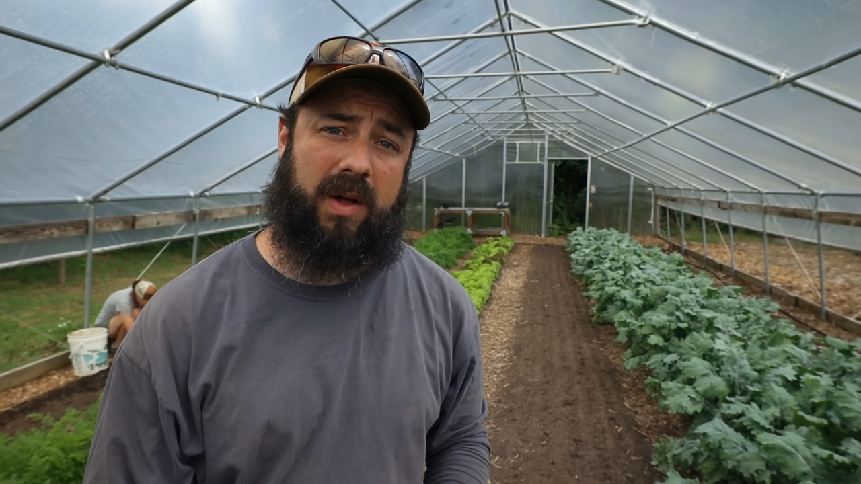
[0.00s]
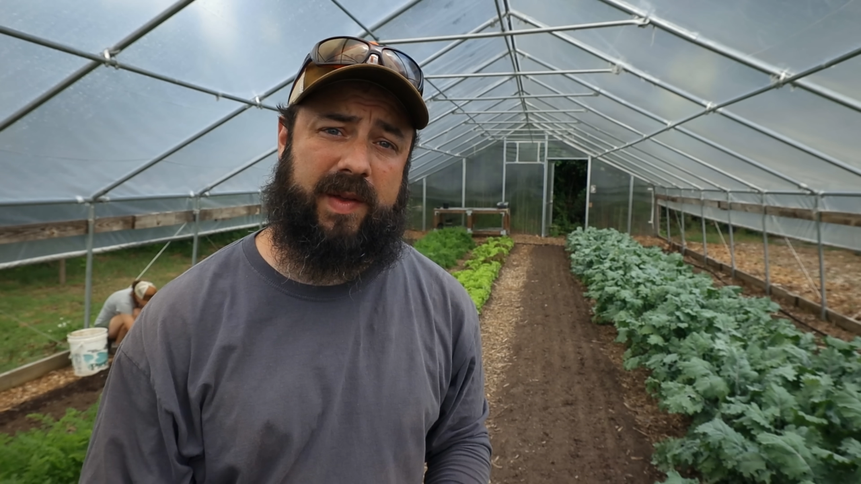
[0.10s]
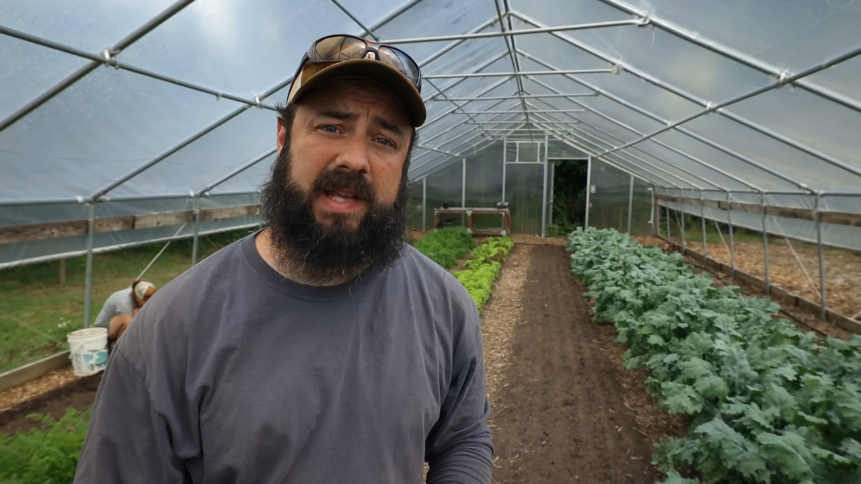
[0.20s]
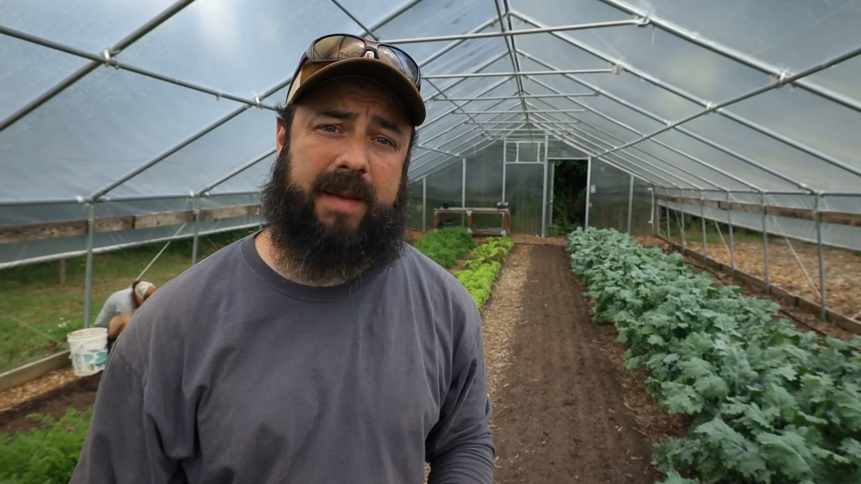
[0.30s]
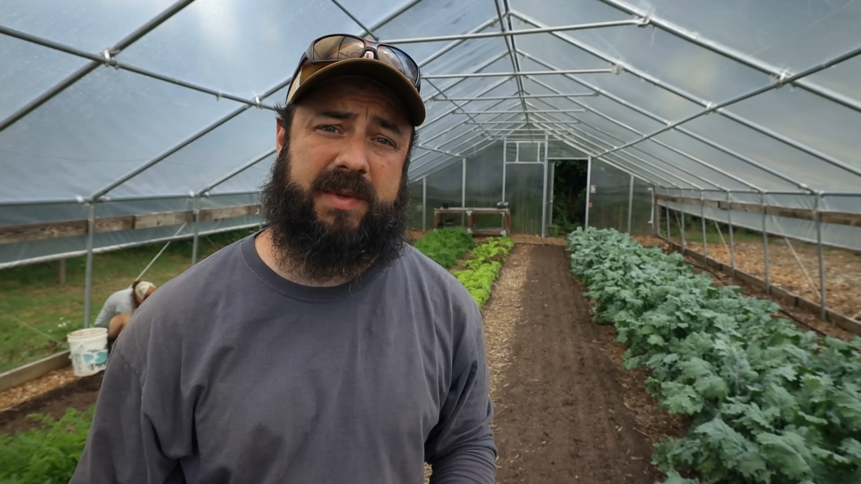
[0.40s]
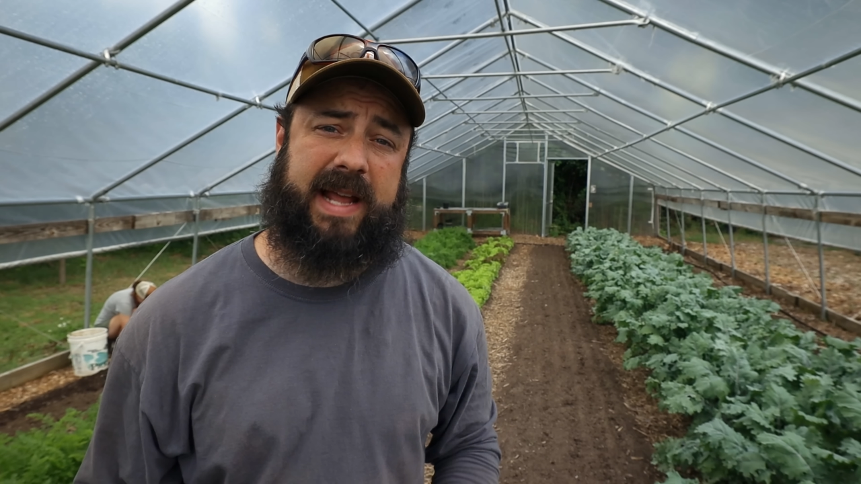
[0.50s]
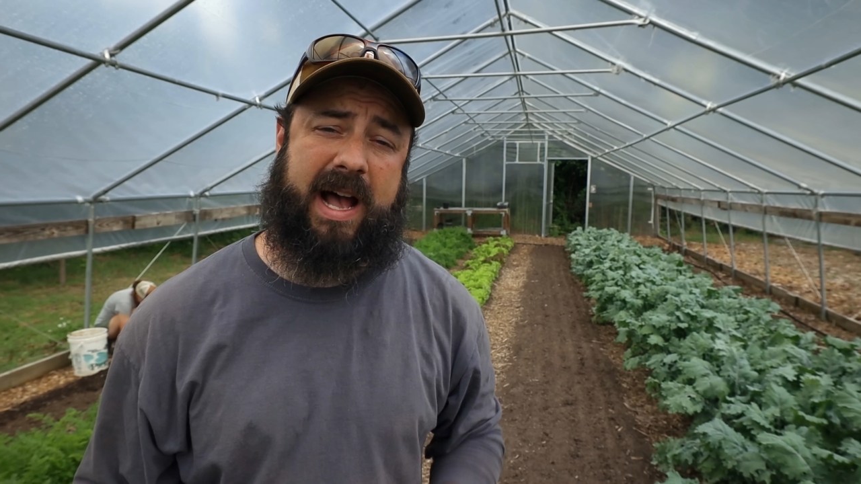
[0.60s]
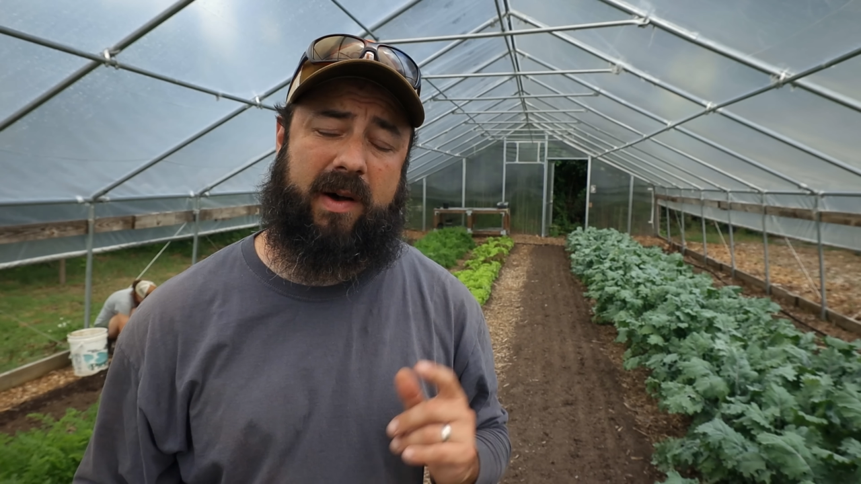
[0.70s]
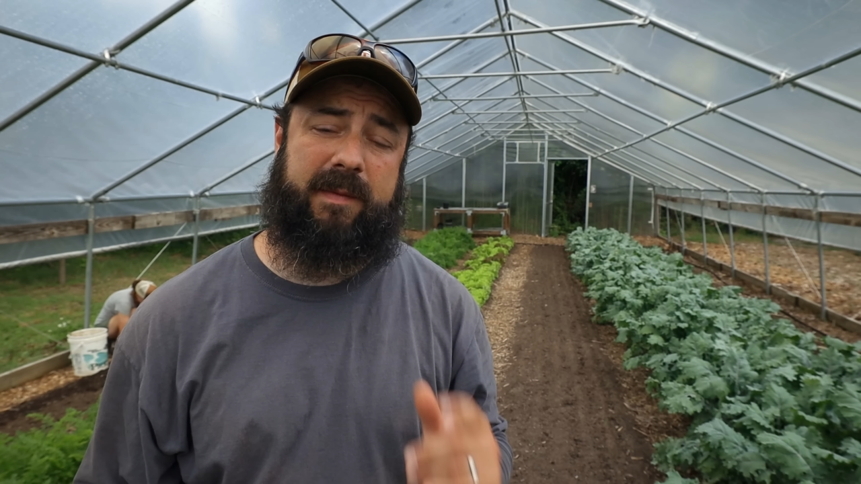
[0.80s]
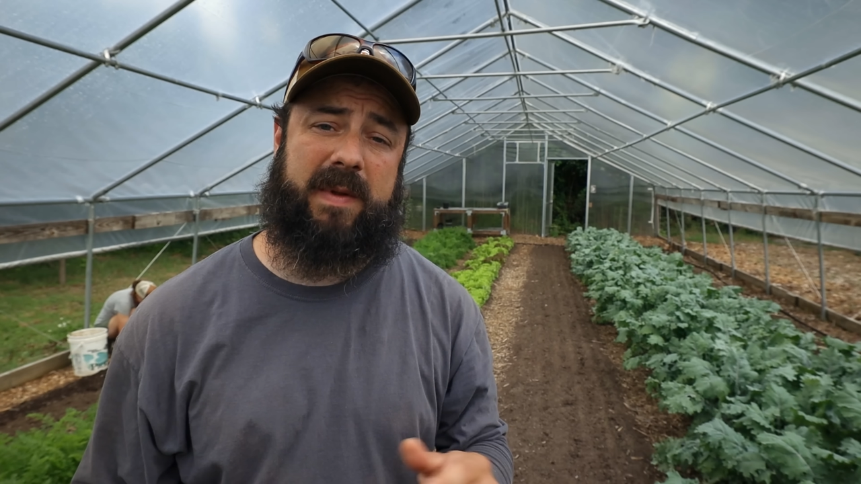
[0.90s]
all the steps on
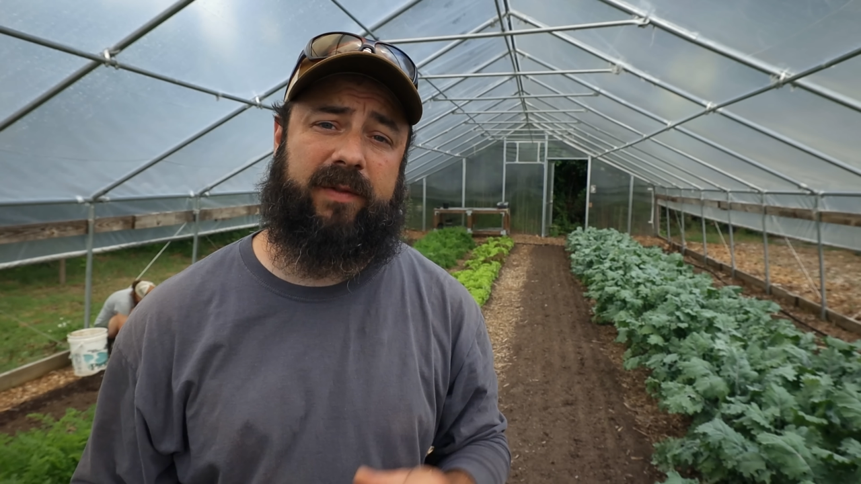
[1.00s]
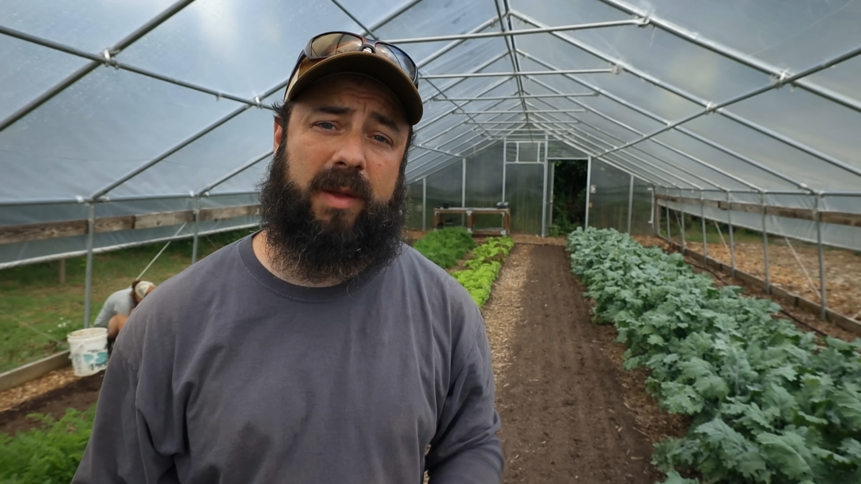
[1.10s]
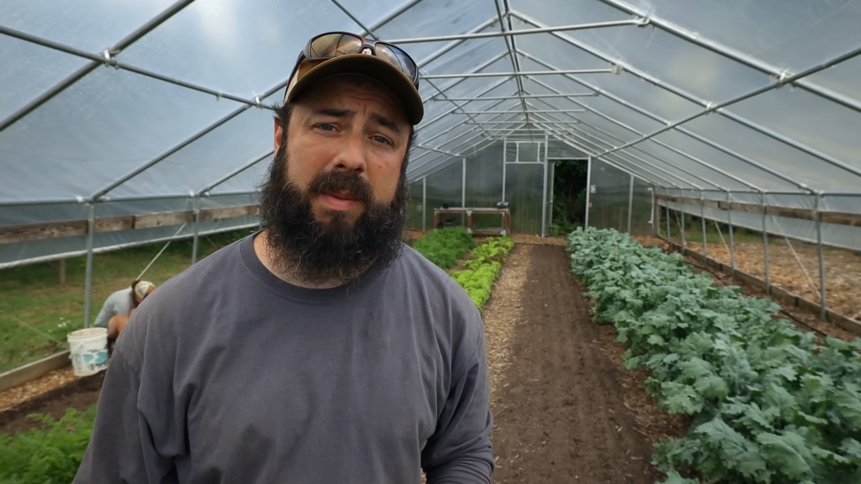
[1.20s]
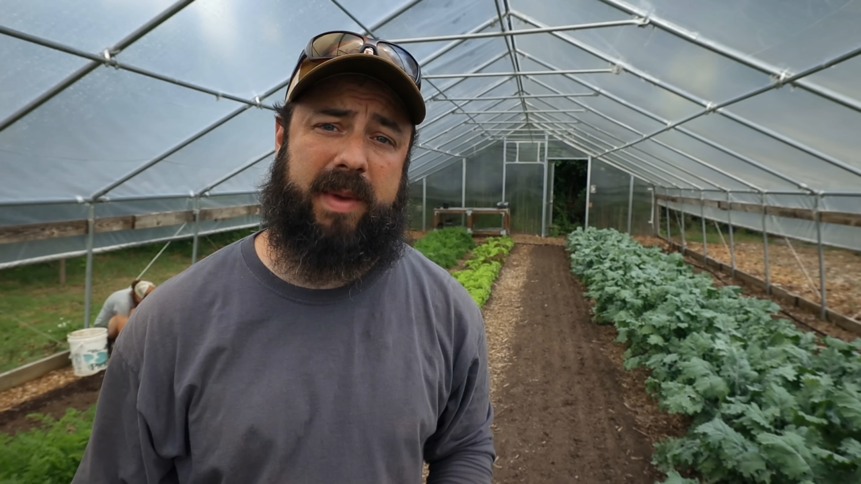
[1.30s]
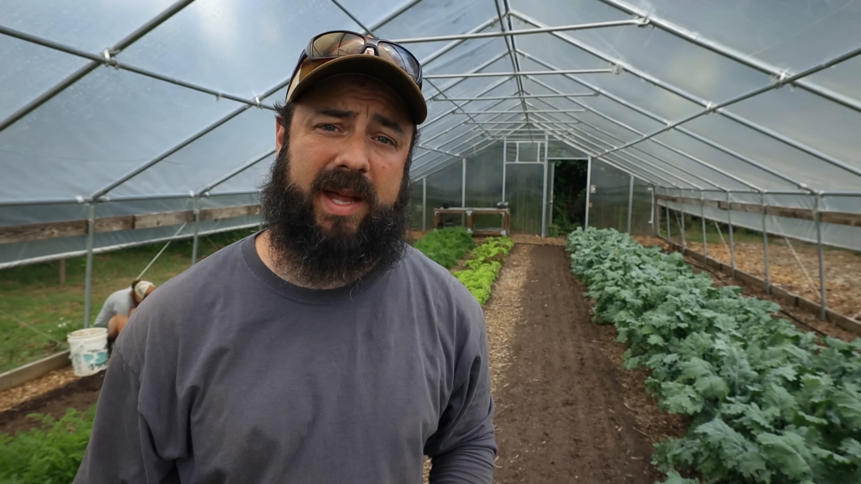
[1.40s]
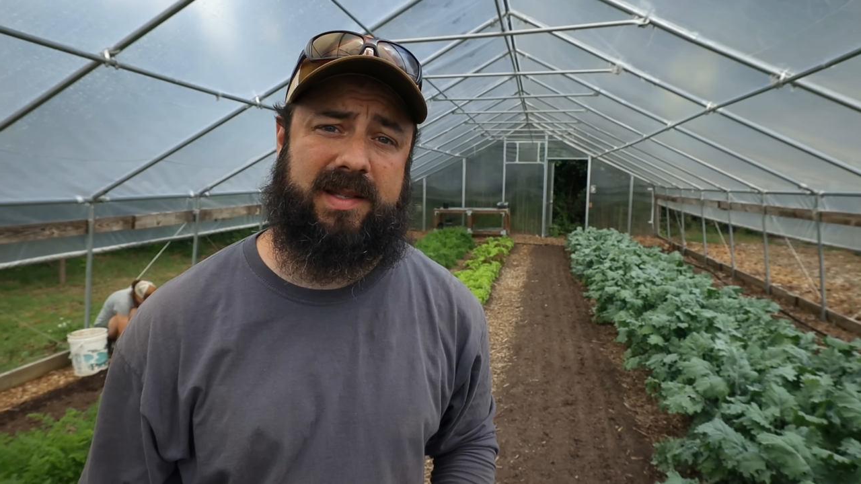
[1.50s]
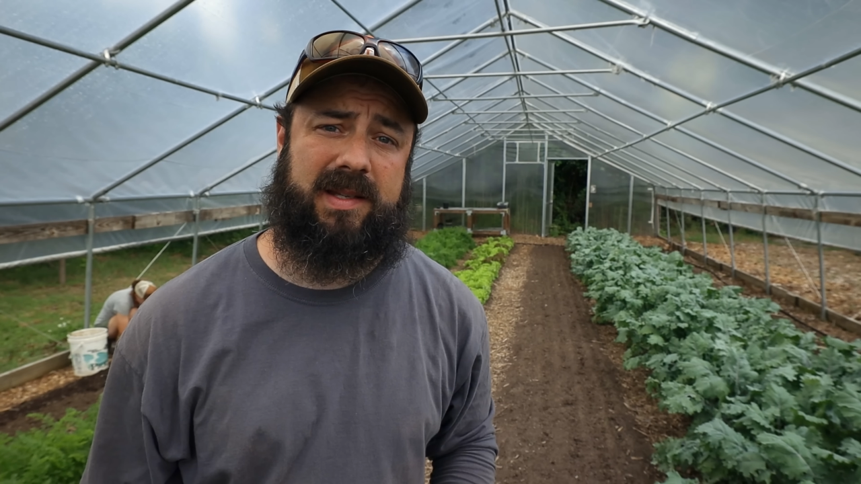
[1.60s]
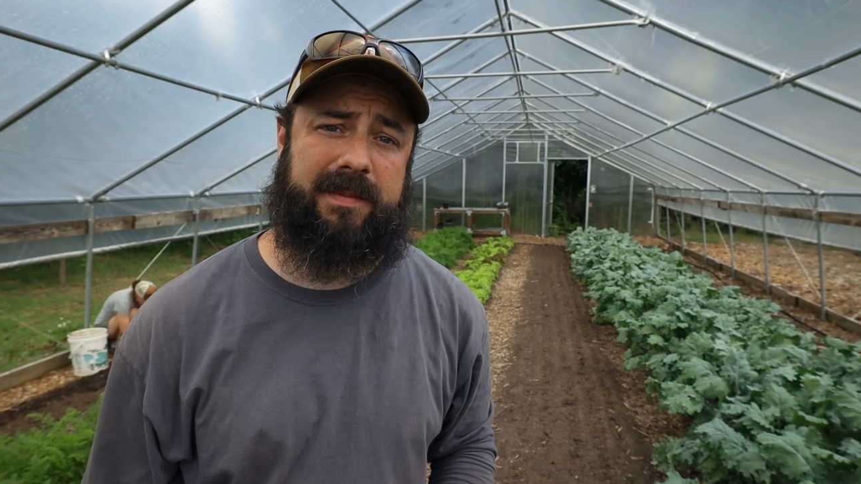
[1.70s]
how I've been flipping beds.